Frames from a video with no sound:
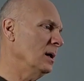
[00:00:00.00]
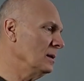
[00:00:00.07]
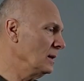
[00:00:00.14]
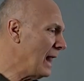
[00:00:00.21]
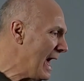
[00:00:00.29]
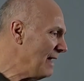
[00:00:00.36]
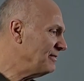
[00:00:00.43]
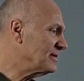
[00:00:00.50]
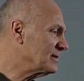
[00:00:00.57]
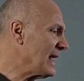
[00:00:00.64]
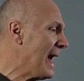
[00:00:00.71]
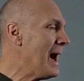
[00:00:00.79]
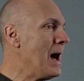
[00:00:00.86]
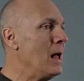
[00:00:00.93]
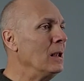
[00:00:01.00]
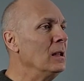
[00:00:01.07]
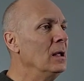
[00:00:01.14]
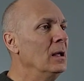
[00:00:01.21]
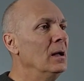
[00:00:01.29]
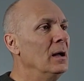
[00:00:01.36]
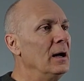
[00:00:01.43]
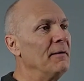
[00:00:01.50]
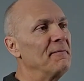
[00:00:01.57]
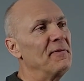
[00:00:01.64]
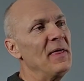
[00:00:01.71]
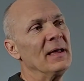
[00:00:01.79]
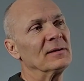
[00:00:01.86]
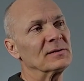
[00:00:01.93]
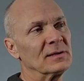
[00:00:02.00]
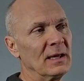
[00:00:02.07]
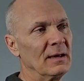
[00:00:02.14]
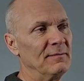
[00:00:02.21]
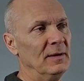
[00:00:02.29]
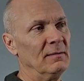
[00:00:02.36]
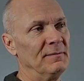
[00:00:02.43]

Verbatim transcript: a lifestyle of thanksgiving.